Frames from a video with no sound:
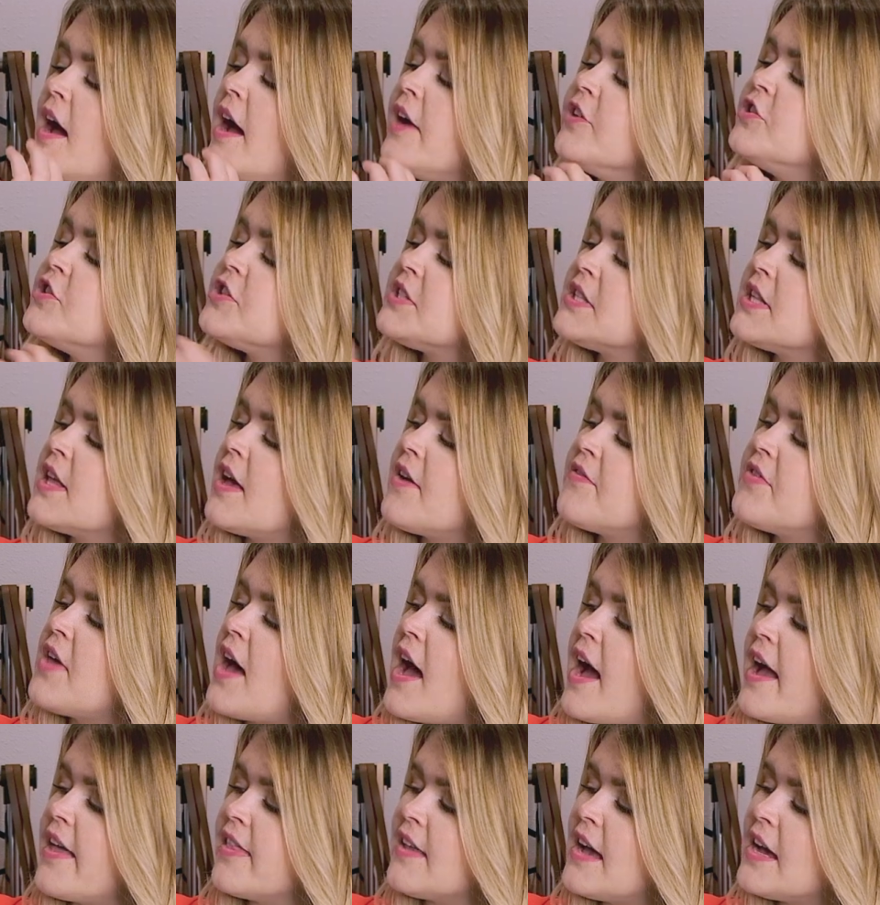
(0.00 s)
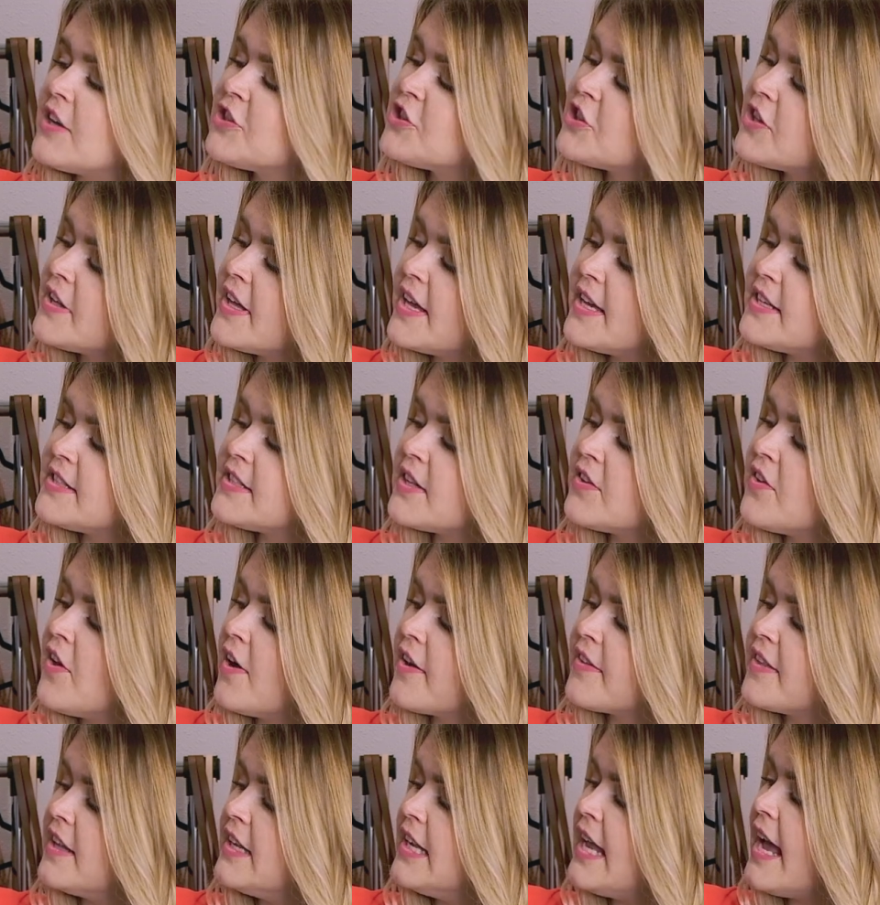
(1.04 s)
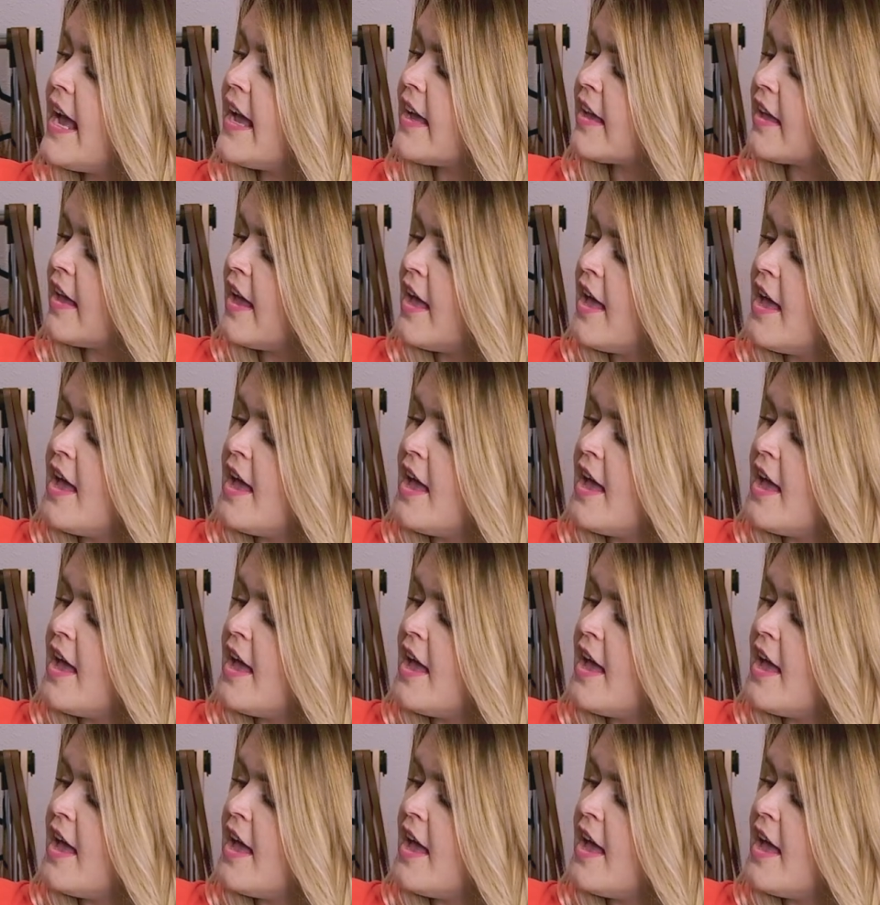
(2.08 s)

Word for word: I just love the eyelash lace along the neck